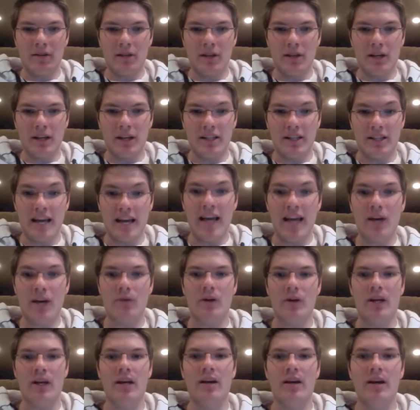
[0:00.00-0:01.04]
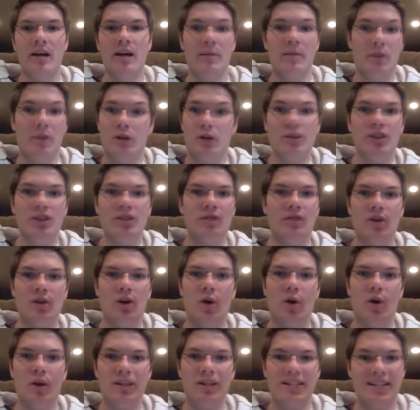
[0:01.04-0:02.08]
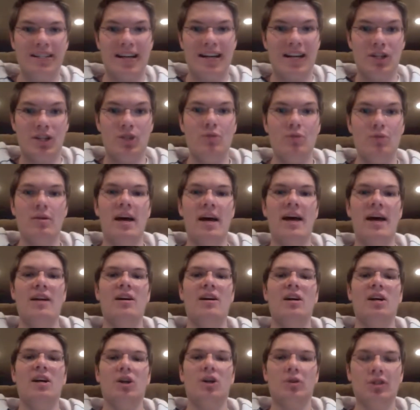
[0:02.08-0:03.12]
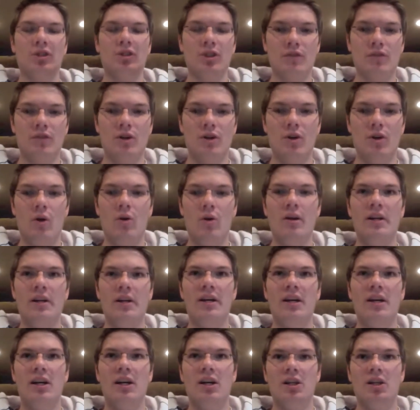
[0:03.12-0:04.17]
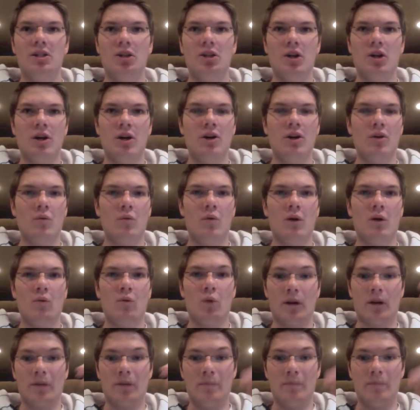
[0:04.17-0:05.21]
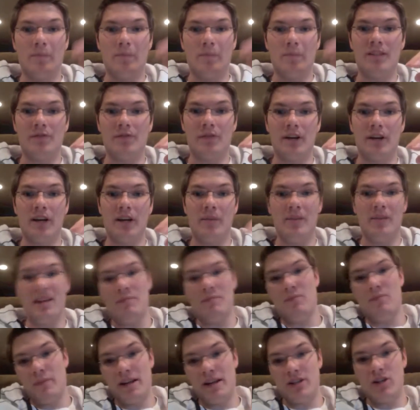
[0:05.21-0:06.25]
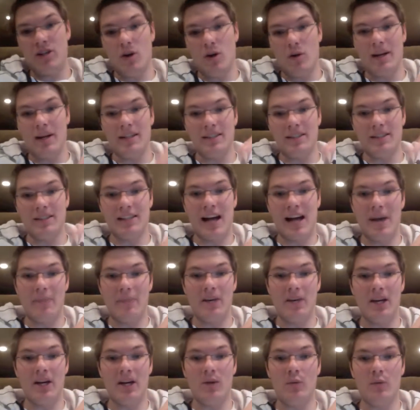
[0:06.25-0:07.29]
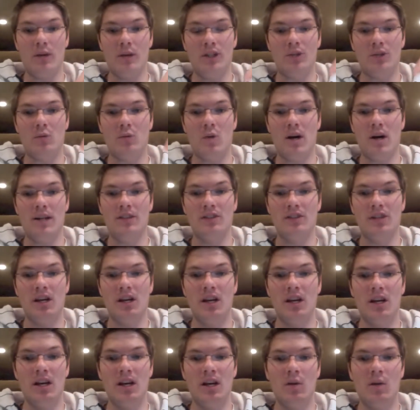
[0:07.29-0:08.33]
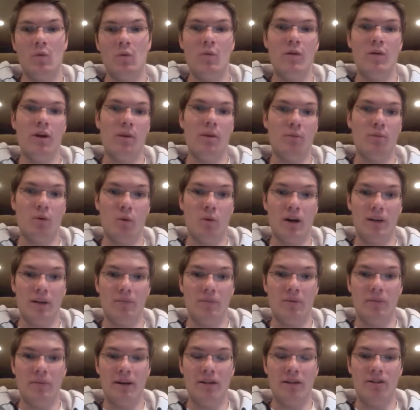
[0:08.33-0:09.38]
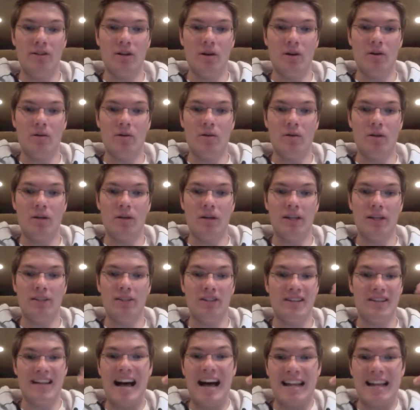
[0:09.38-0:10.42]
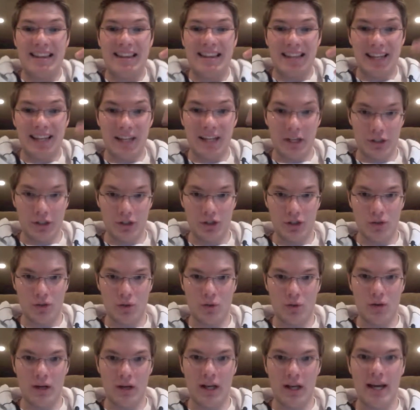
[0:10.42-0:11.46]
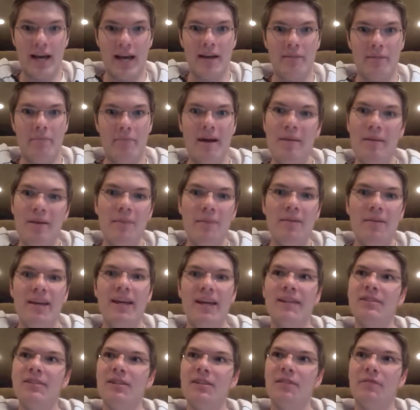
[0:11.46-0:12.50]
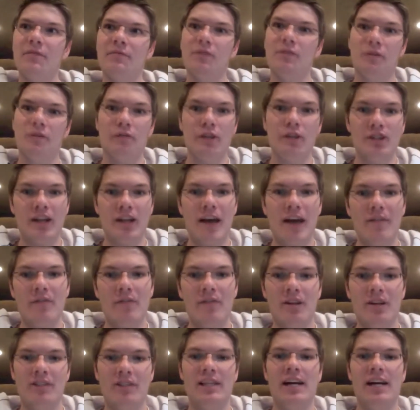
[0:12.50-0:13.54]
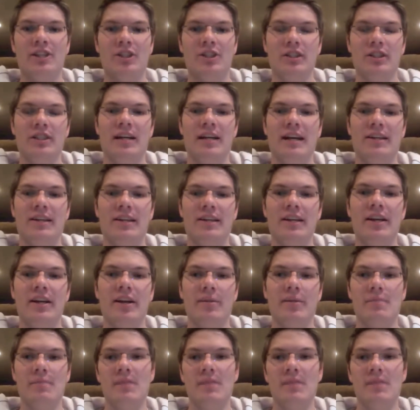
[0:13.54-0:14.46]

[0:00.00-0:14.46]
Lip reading: integrity. But Christopher Nolan did not do that. Christopher Nolan took what worked best for him in Memento and Insomnia, which was, number one, in Memento, it's a non-linear story, and Batman Begins, the first half of it is actually non-linear.